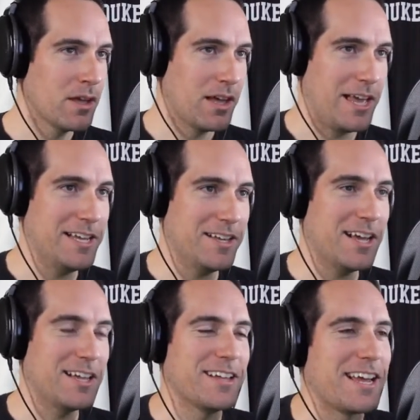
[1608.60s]

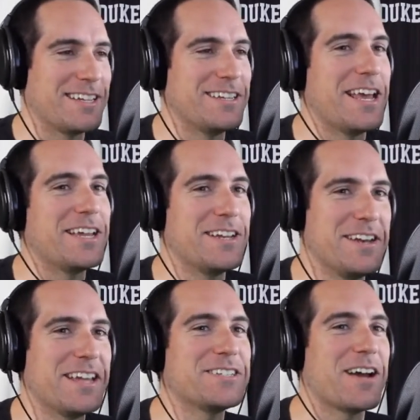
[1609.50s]

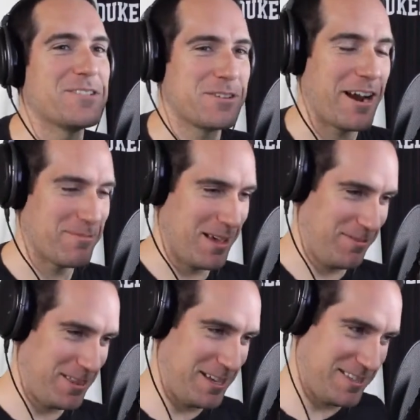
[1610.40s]
Nadeshot was cracking me up
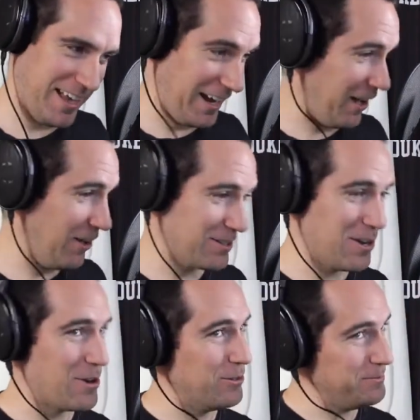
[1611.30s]
with his, like, I'll
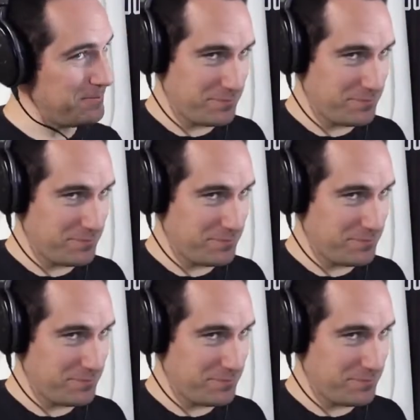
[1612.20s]
go